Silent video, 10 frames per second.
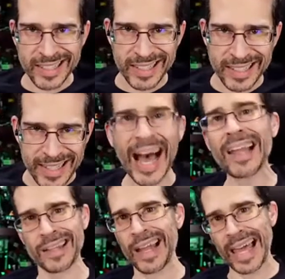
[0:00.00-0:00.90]
did
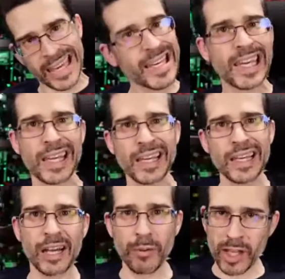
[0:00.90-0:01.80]
not like
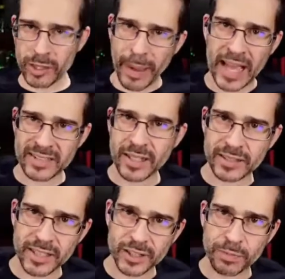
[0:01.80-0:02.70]
about the
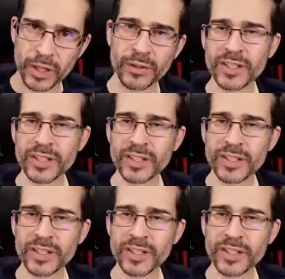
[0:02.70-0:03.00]
Pastel 6 Pro.